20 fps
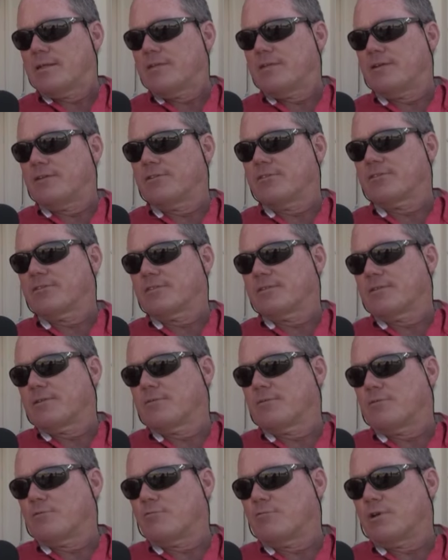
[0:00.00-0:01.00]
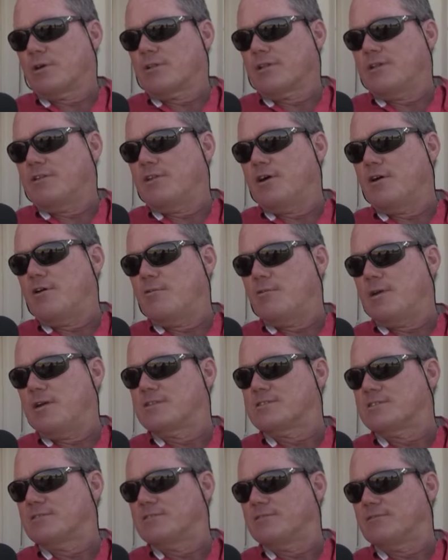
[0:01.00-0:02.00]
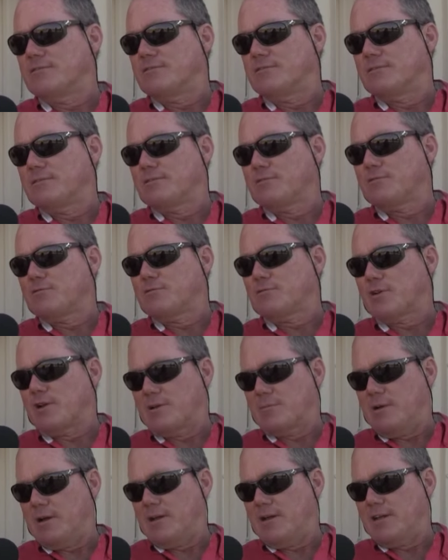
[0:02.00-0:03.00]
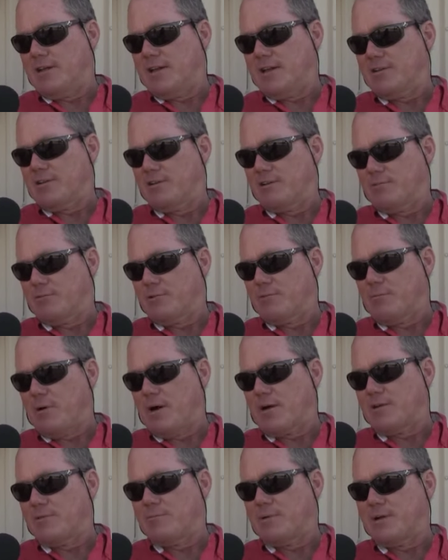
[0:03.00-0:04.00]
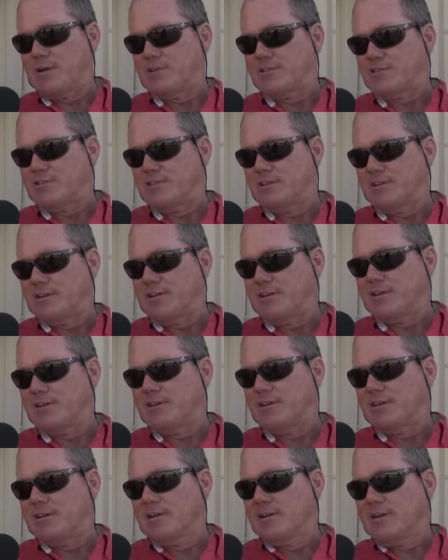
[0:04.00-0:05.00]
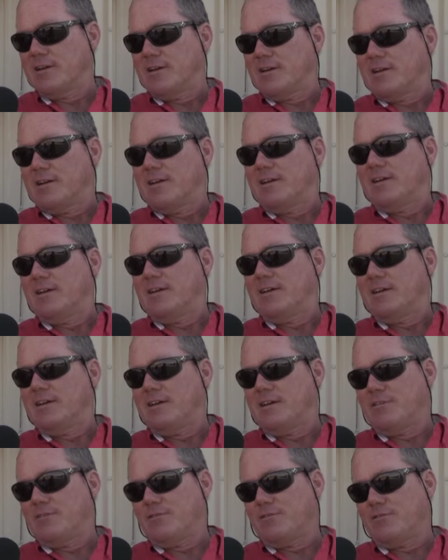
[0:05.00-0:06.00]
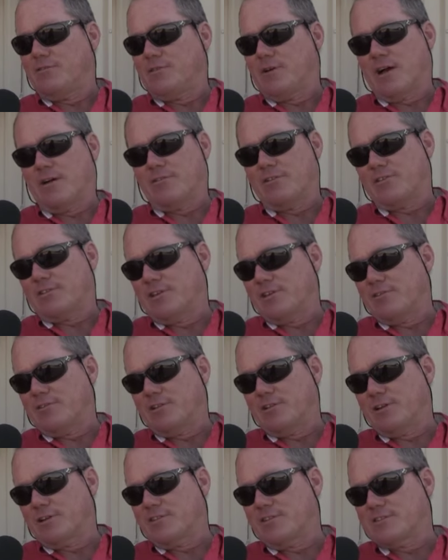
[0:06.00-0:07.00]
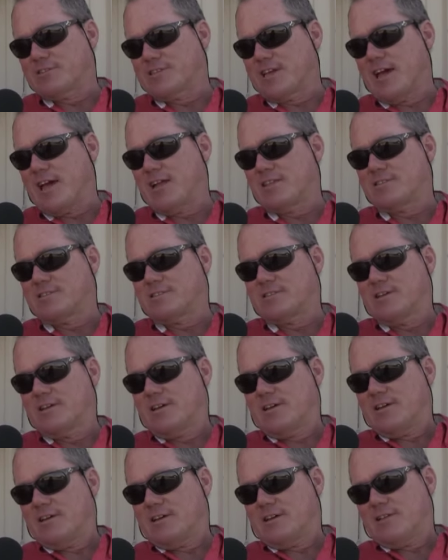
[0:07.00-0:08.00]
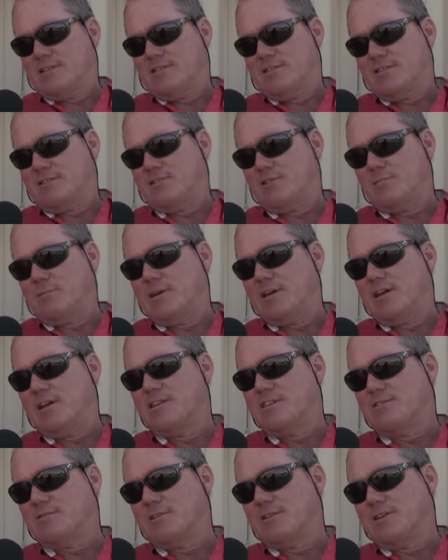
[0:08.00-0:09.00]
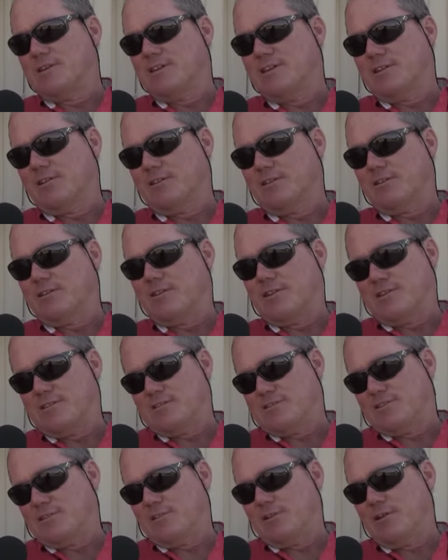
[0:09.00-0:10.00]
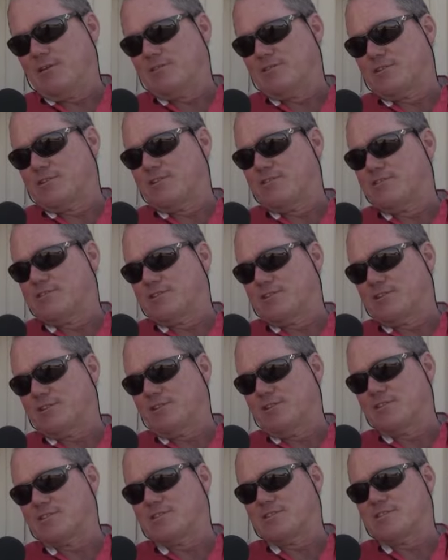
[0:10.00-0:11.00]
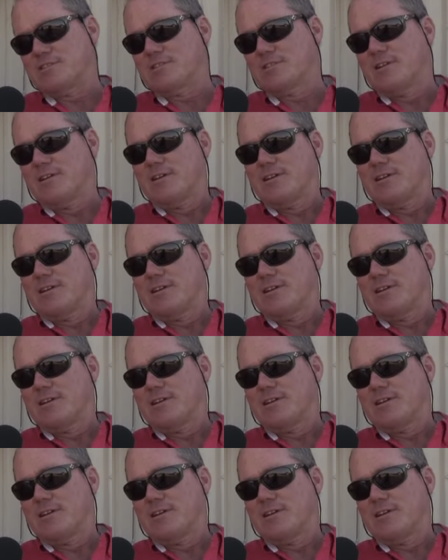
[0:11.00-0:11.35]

There's really no reason for anybody to get hurt with modern parachuting gear. If obviously, if you look at the stats, the two big injury and killer things are low turns and collisions